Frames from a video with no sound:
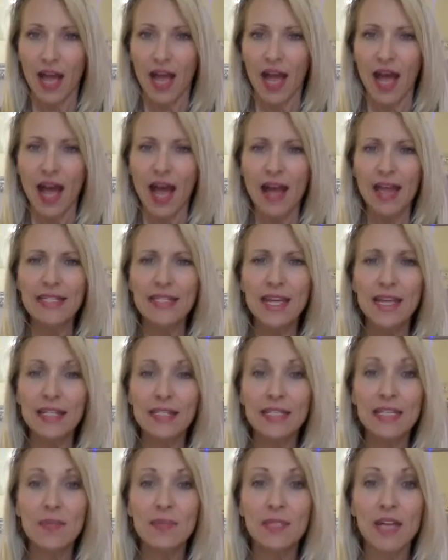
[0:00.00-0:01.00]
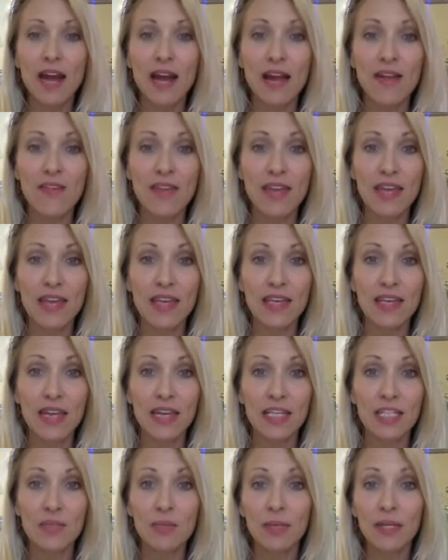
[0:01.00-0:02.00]
And I take a deep dive in
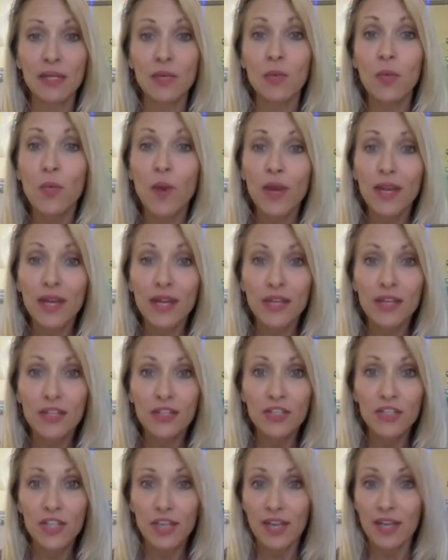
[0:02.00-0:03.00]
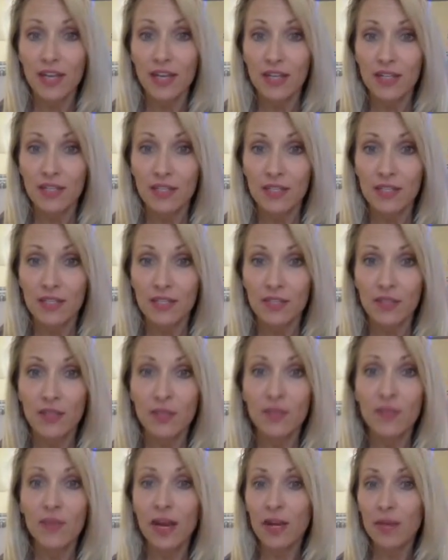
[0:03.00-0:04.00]
explaining what energy is,
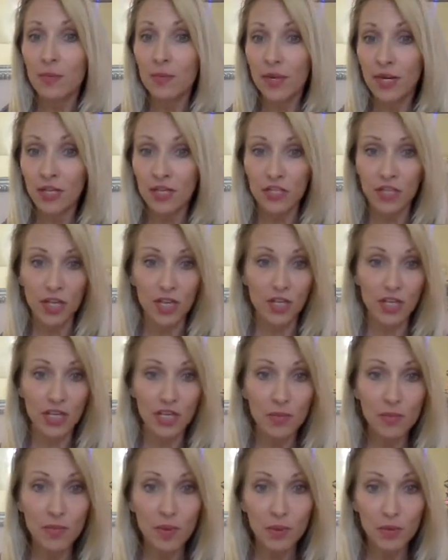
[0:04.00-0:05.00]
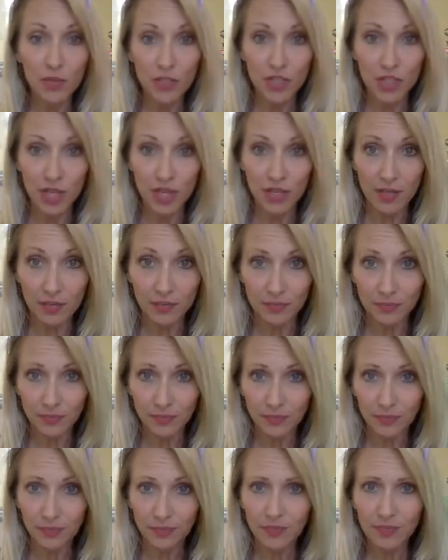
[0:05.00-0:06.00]
from vibration, emotion,
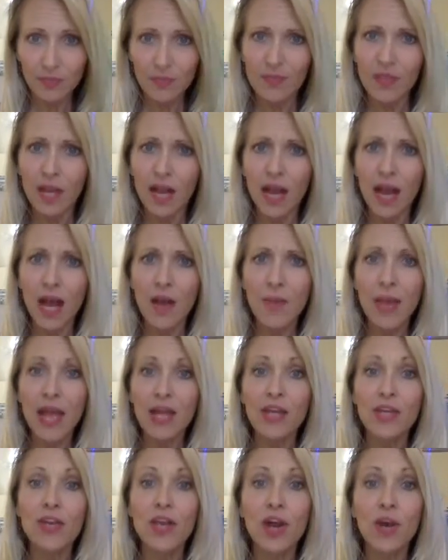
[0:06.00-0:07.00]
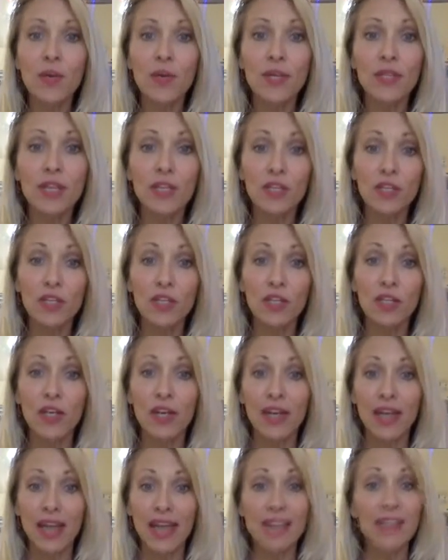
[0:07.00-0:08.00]
and knowing that
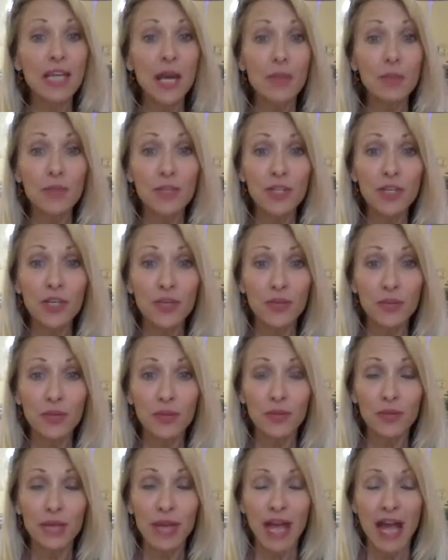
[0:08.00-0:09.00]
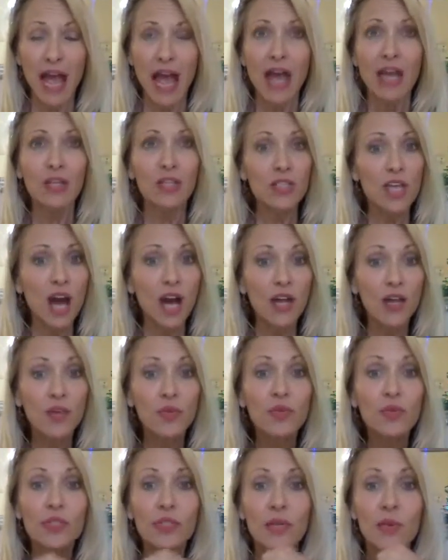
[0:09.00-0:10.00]
it's up to you. And I'll tell you
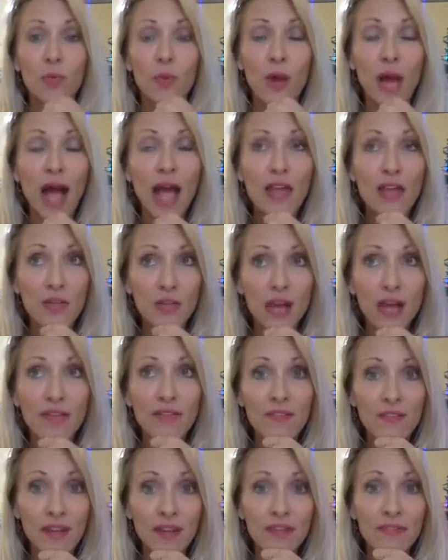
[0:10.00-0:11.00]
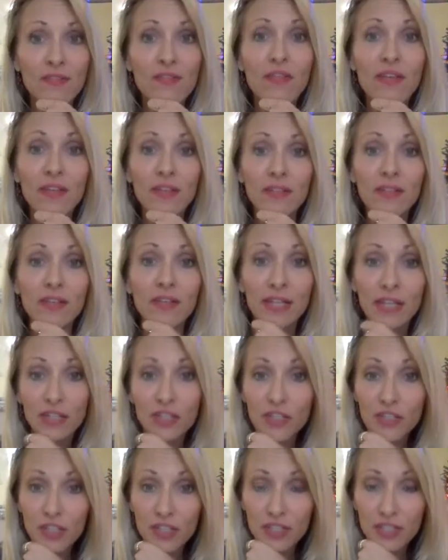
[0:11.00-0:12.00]
really, I find very, very
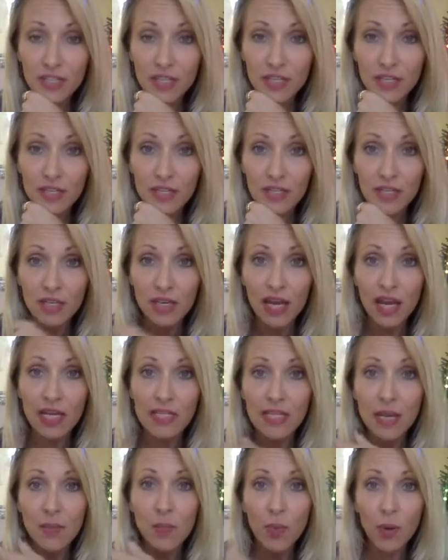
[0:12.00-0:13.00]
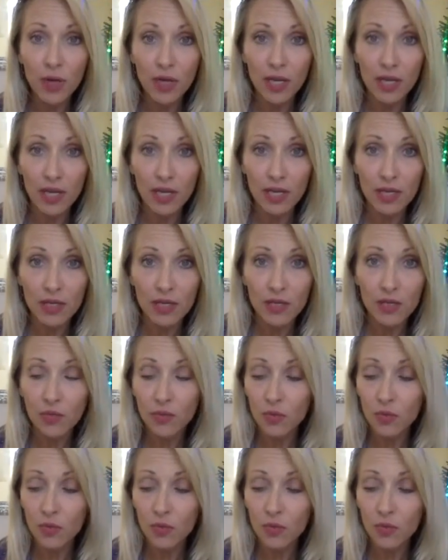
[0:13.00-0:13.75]
interesting as I'm working